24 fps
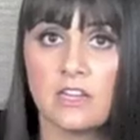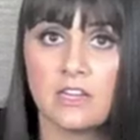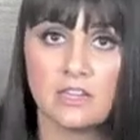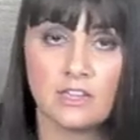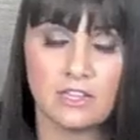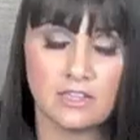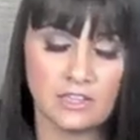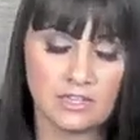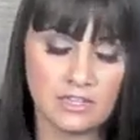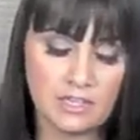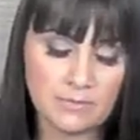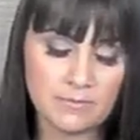not
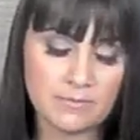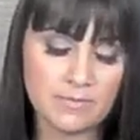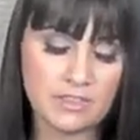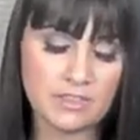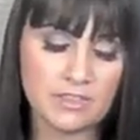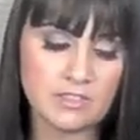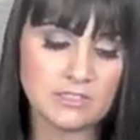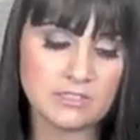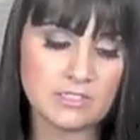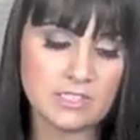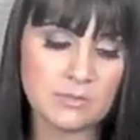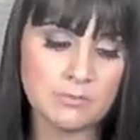um,
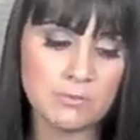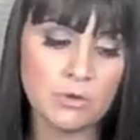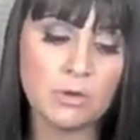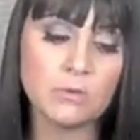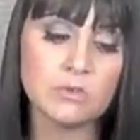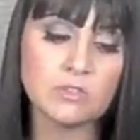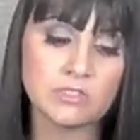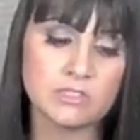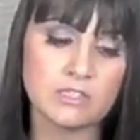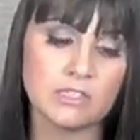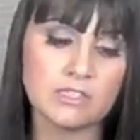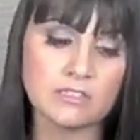in the same
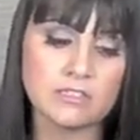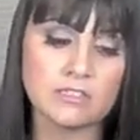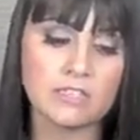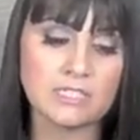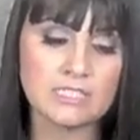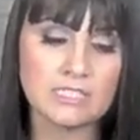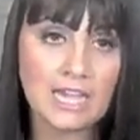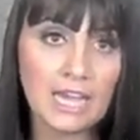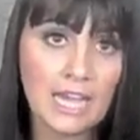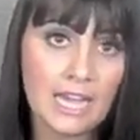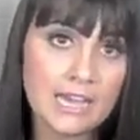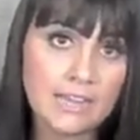potency. It's not
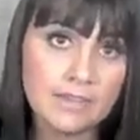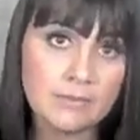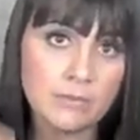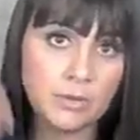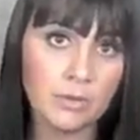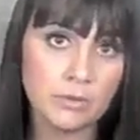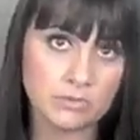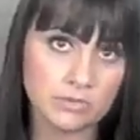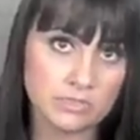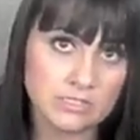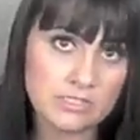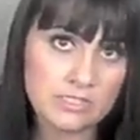as high
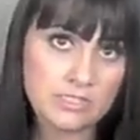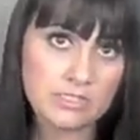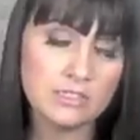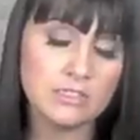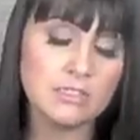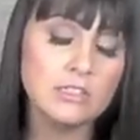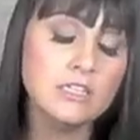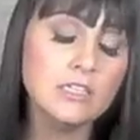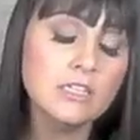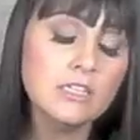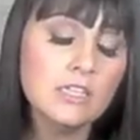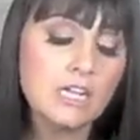
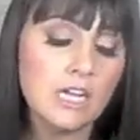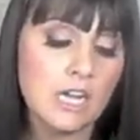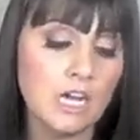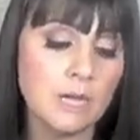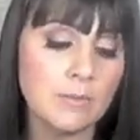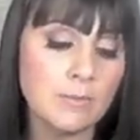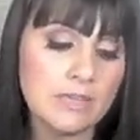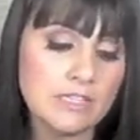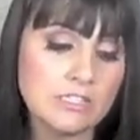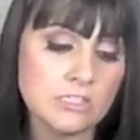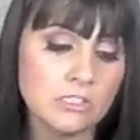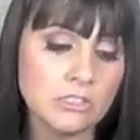potency
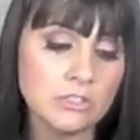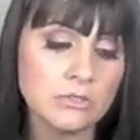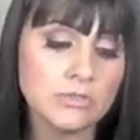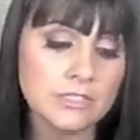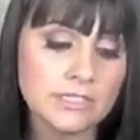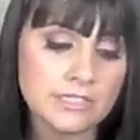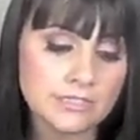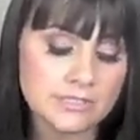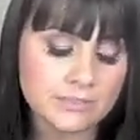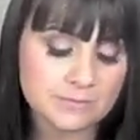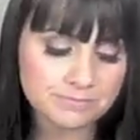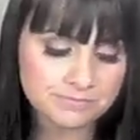um, as
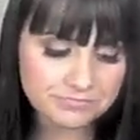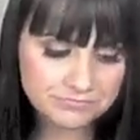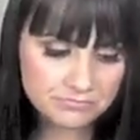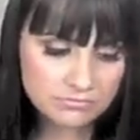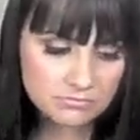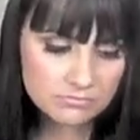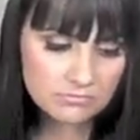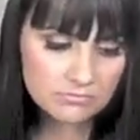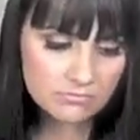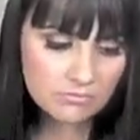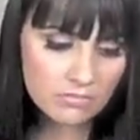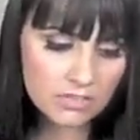GlutenEase.
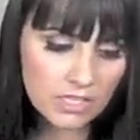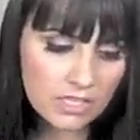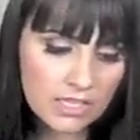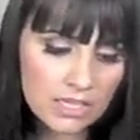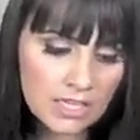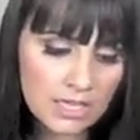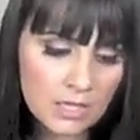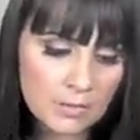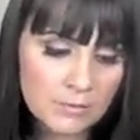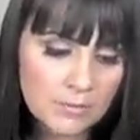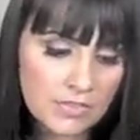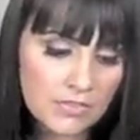
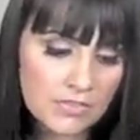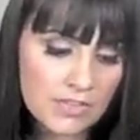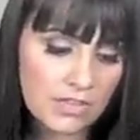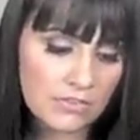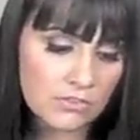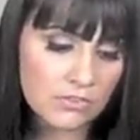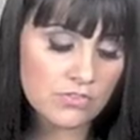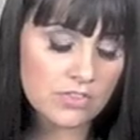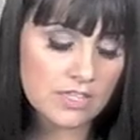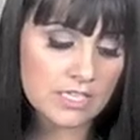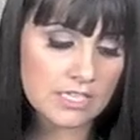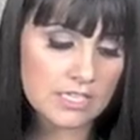Um, the
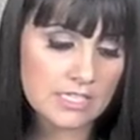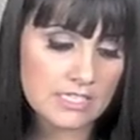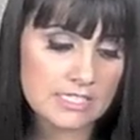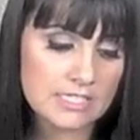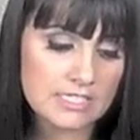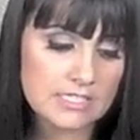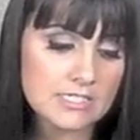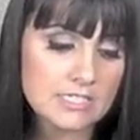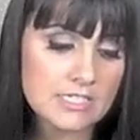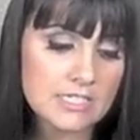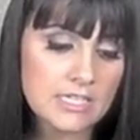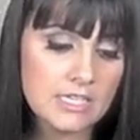other thing
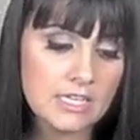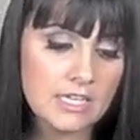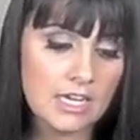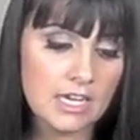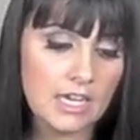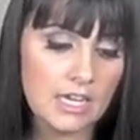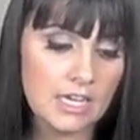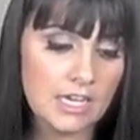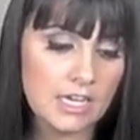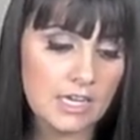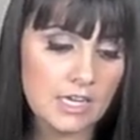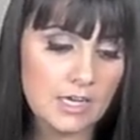is,
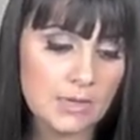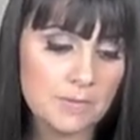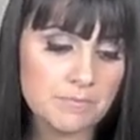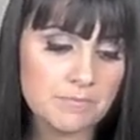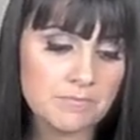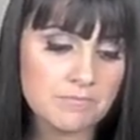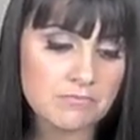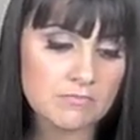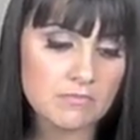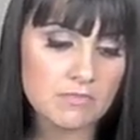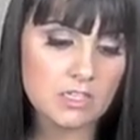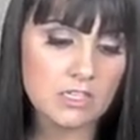
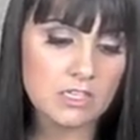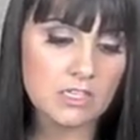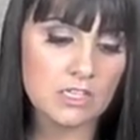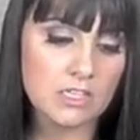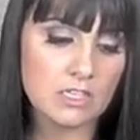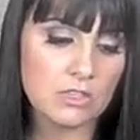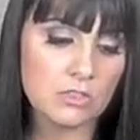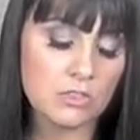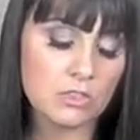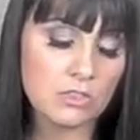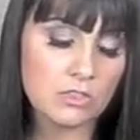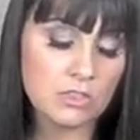um,
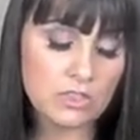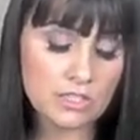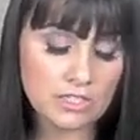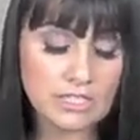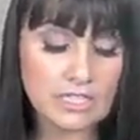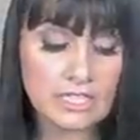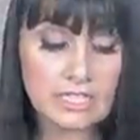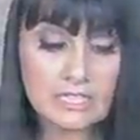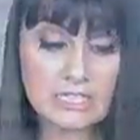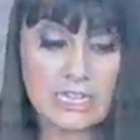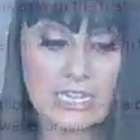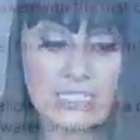the
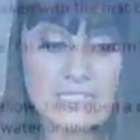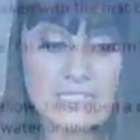neat,